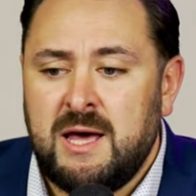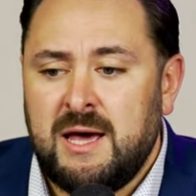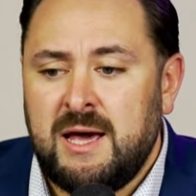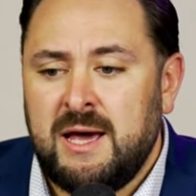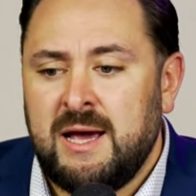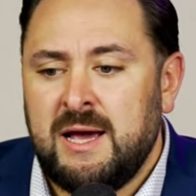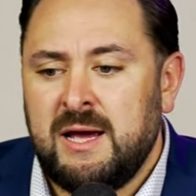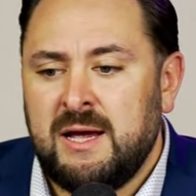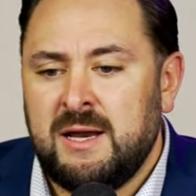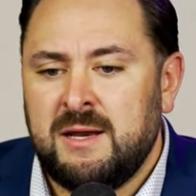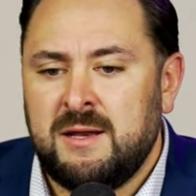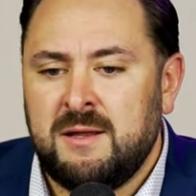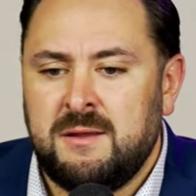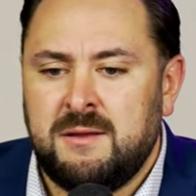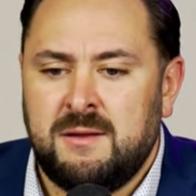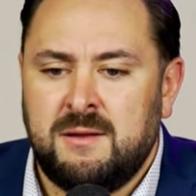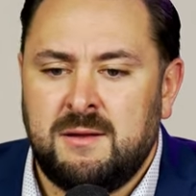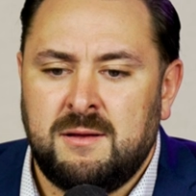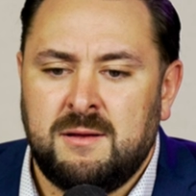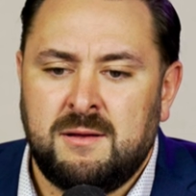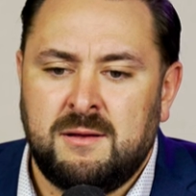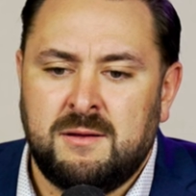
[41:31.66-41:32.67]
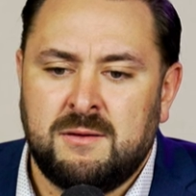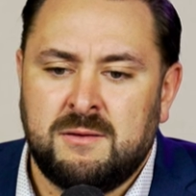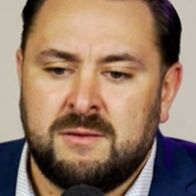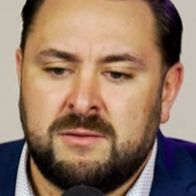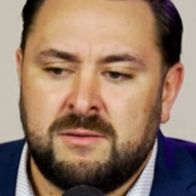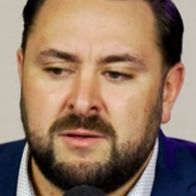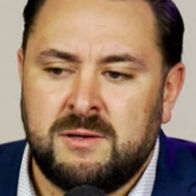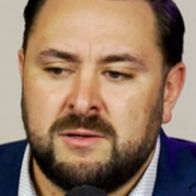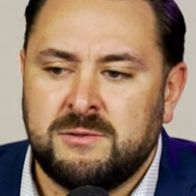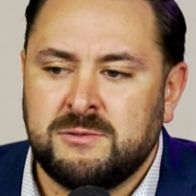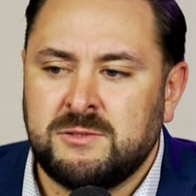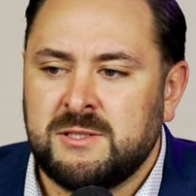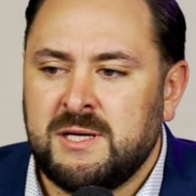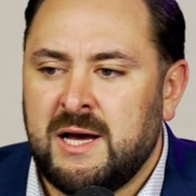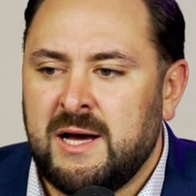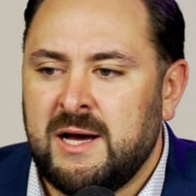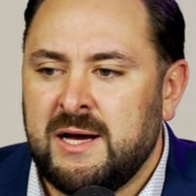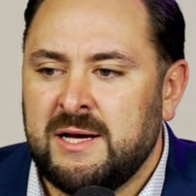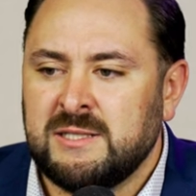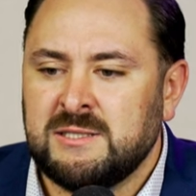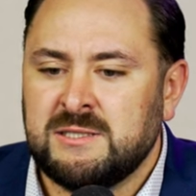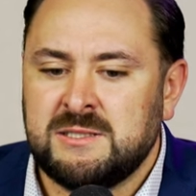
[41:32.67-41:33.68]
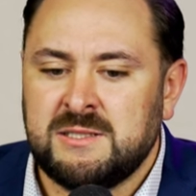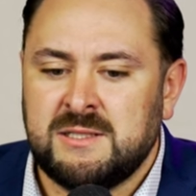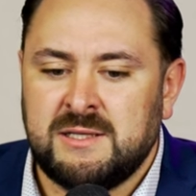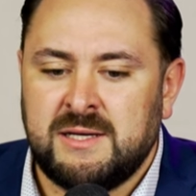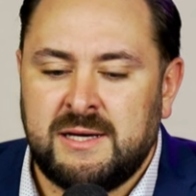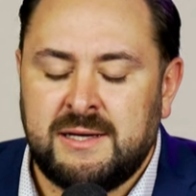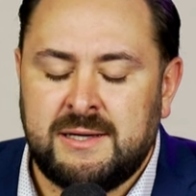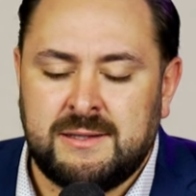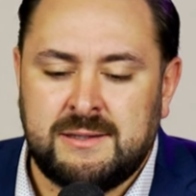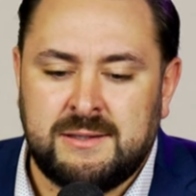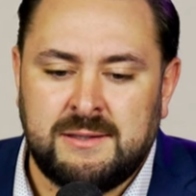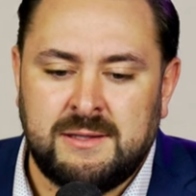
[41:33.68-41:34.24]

And those guys, like,